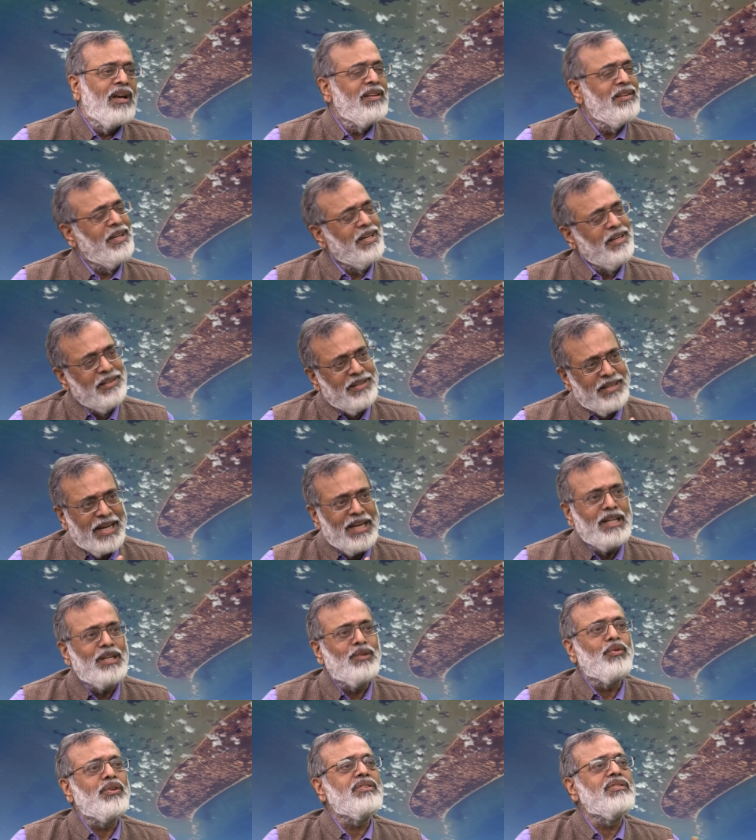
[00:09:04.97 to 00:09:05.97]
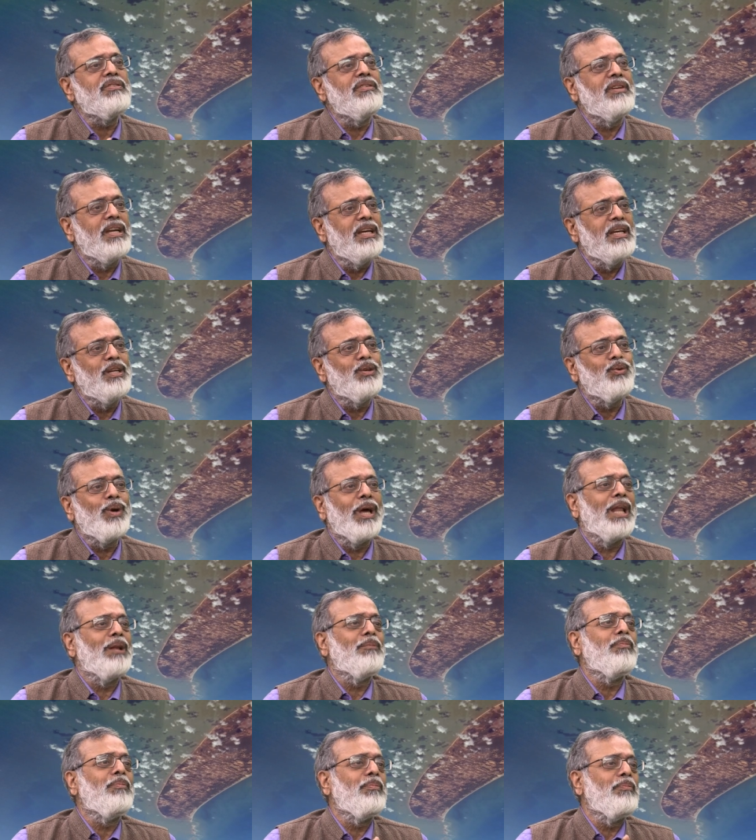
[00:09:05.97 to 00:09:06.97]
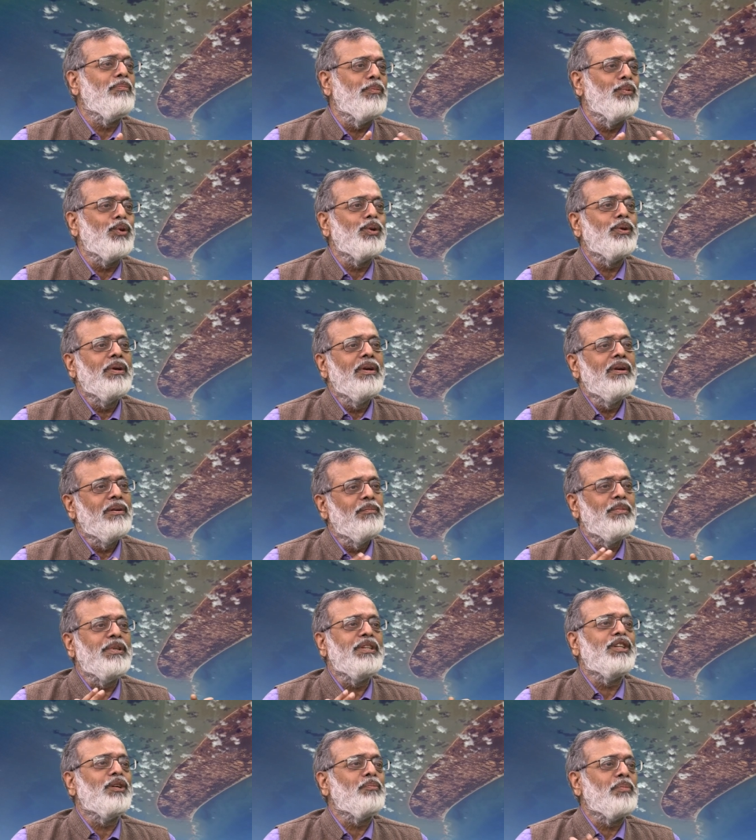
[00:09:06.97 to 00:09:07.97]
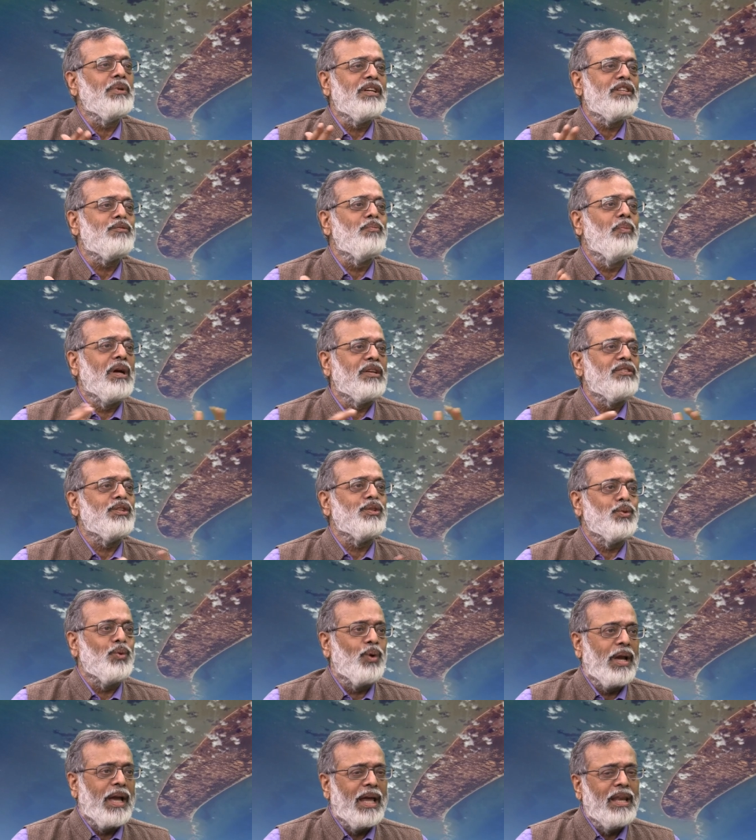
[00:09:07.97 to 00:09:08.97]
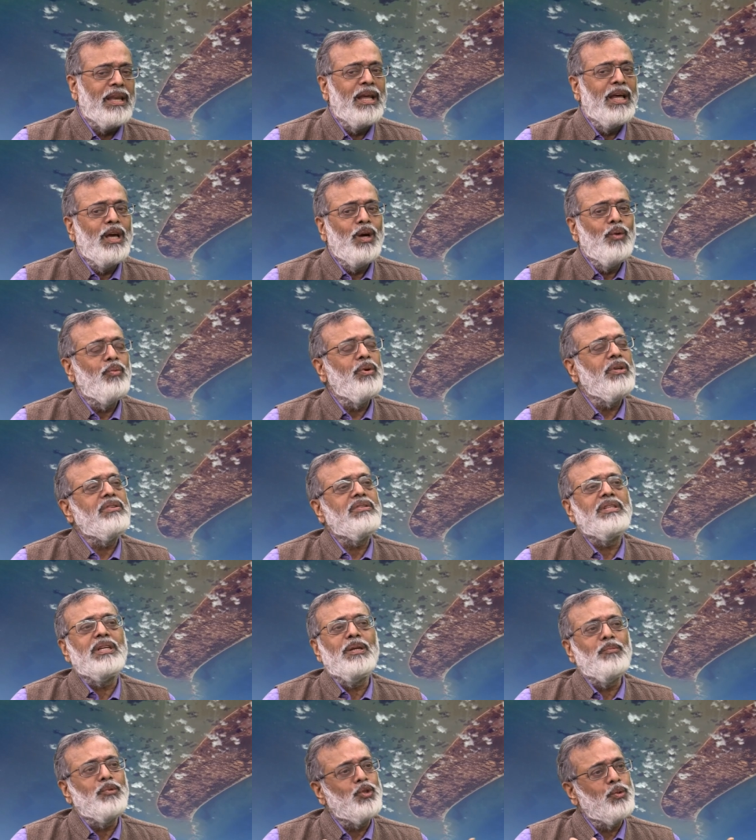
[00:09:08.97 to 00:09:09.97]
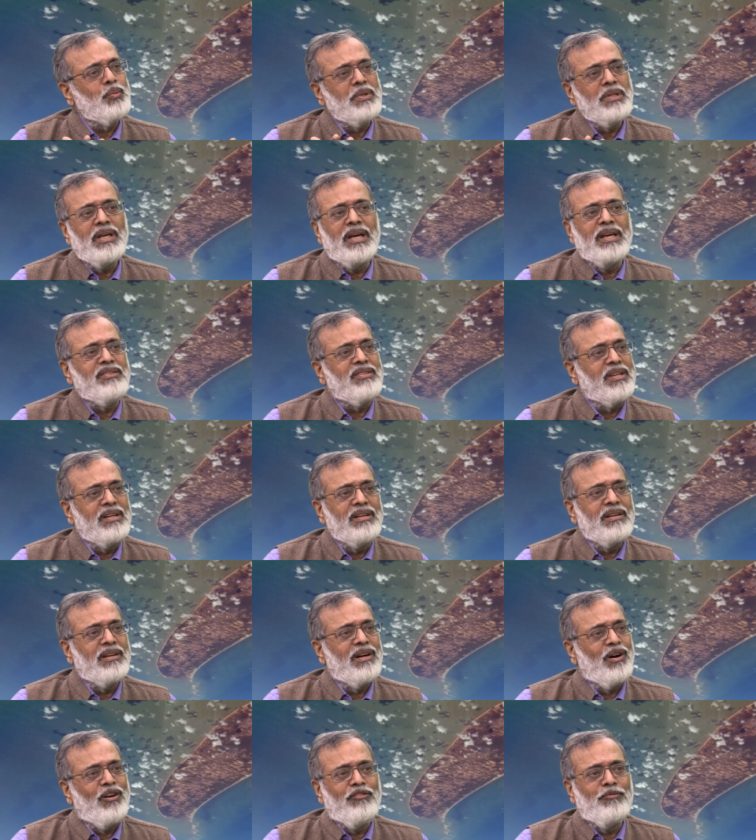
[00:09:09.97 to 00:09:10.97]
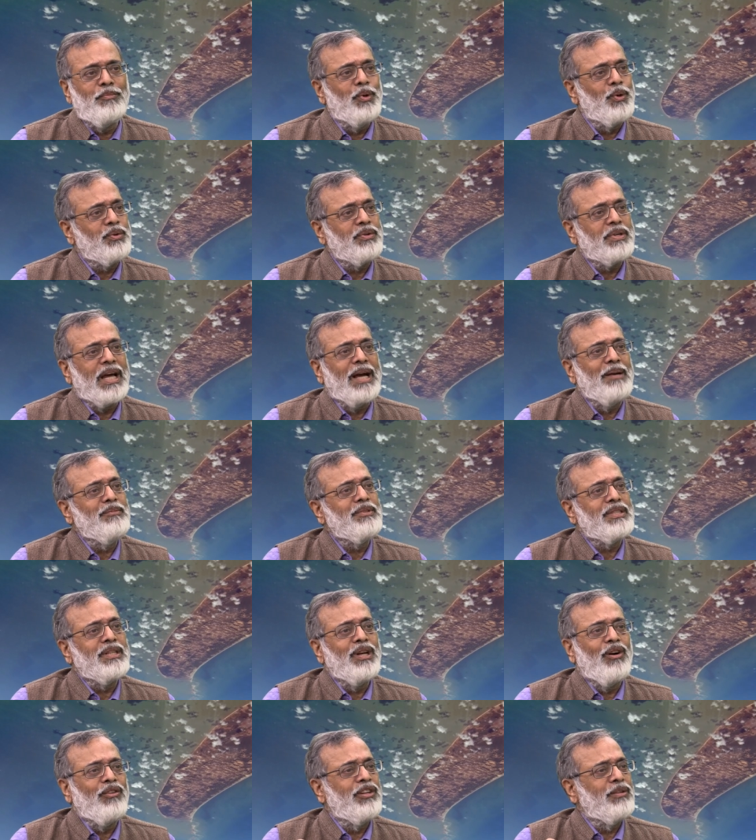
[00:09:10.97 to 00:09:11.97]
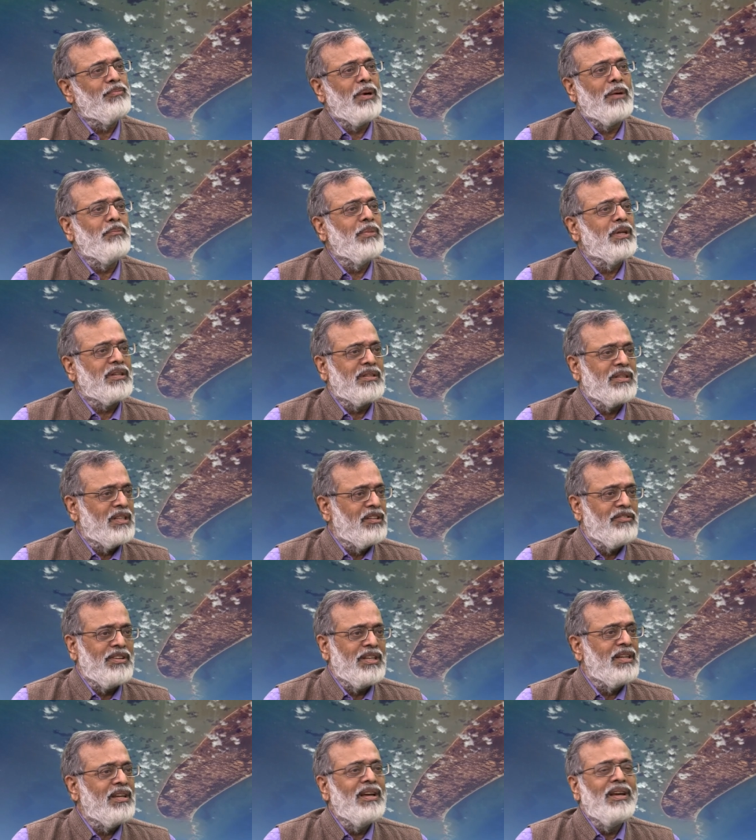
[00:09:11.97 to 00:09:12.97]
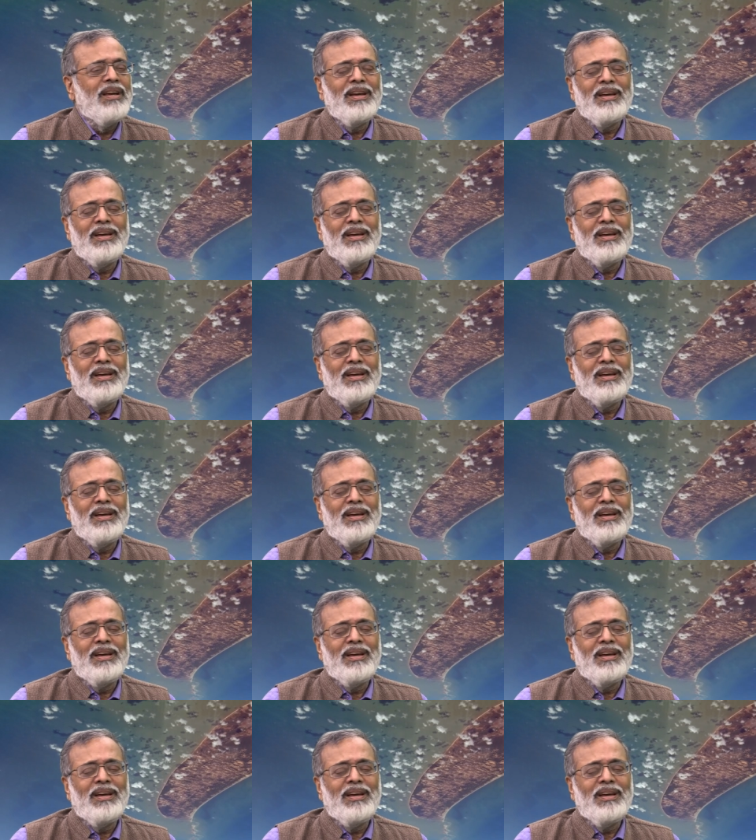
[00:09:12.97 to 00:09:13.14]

The intent was really to help the BJP as much as you can, hmm. which seems to be the agenda of both times now and public TV.